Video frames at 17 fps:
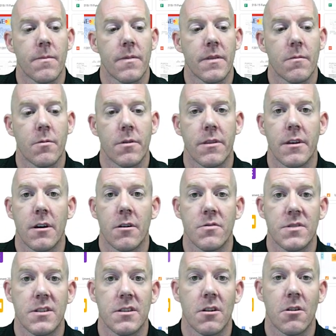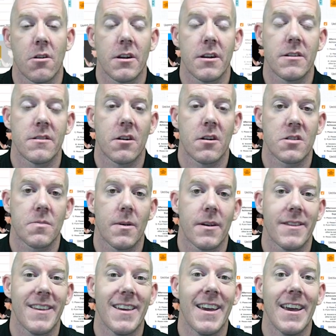with OCR, and it talks
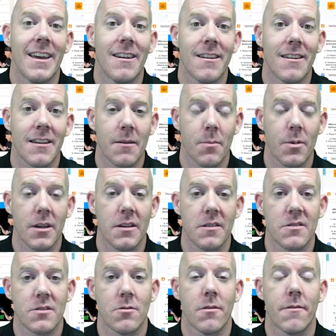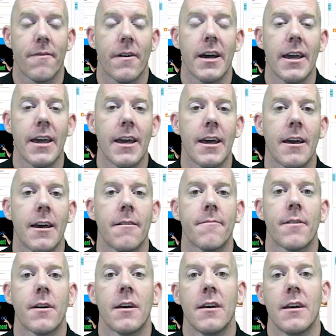about the editing piece. So if I
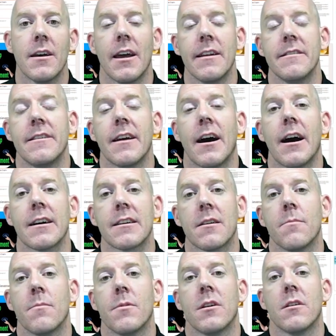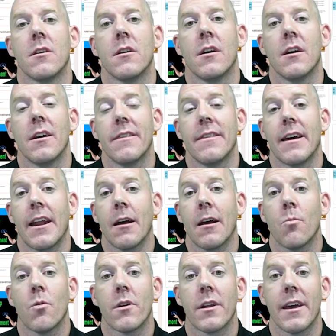have a document that I
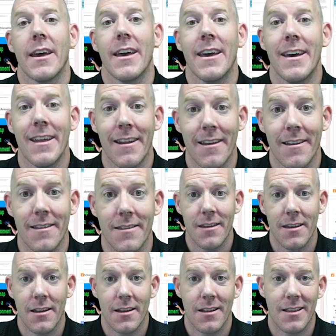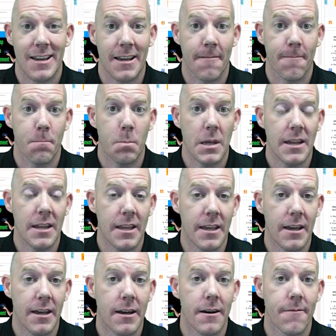want to edit, like a
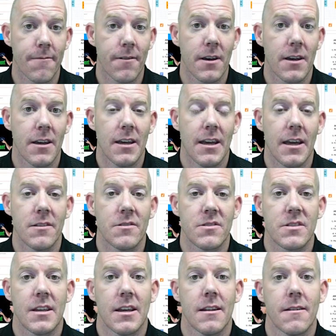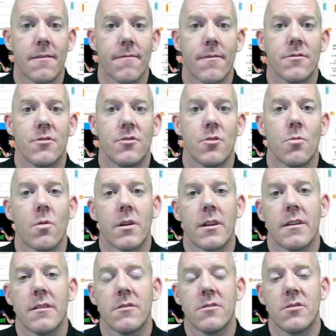PDF, instead of
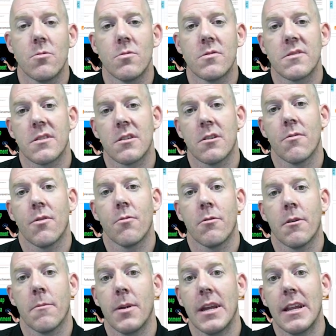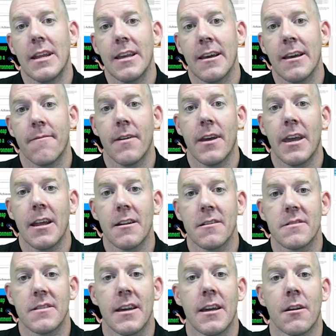doing so through a PDF
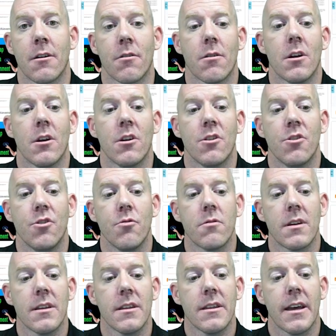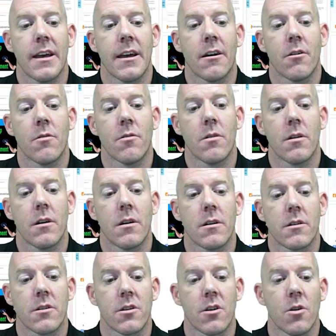annotator, you can now
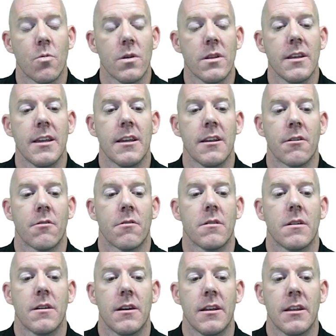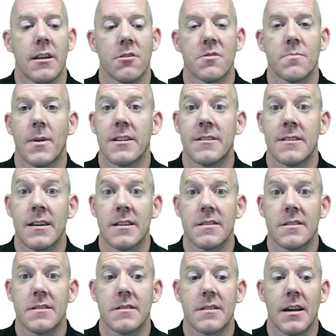go in here, and here's my
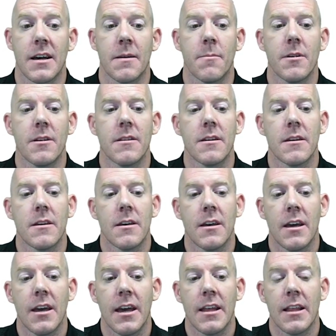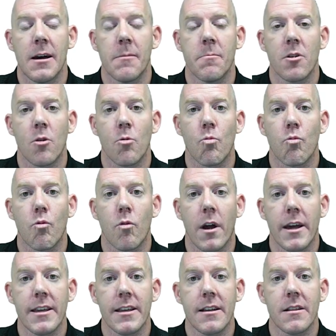test assignment, and I'm going to
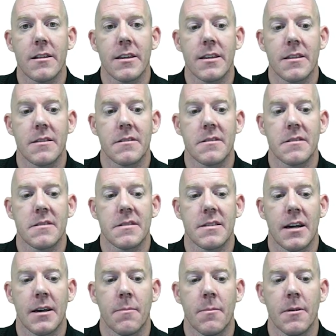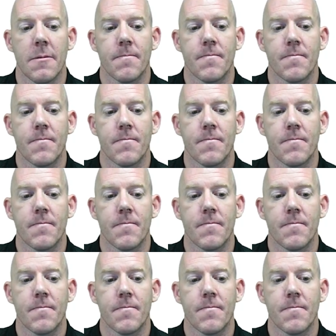right click this assignment,